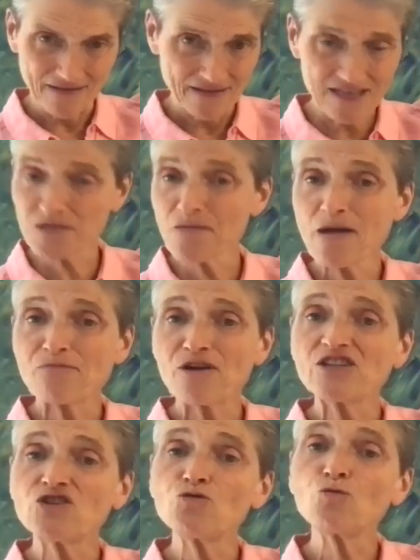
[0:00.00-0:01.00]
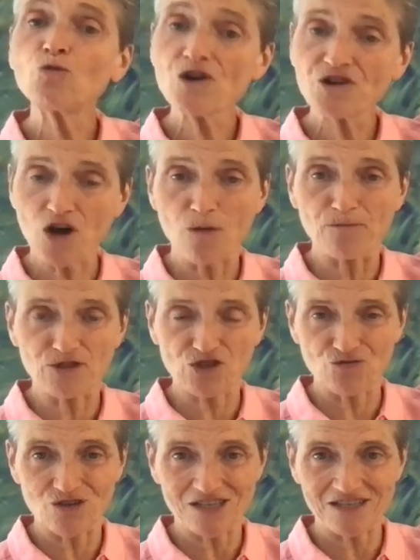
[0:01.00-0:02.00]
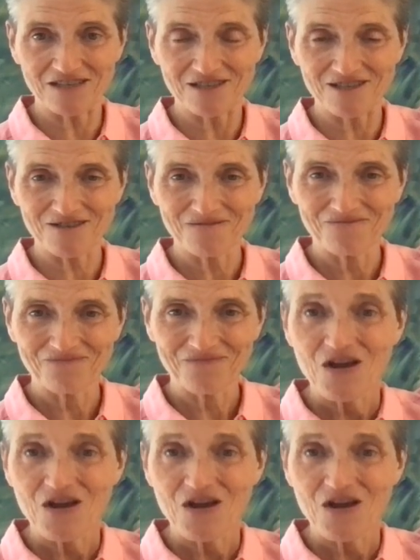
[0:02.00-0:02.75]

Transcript: This may bring new work opportunities,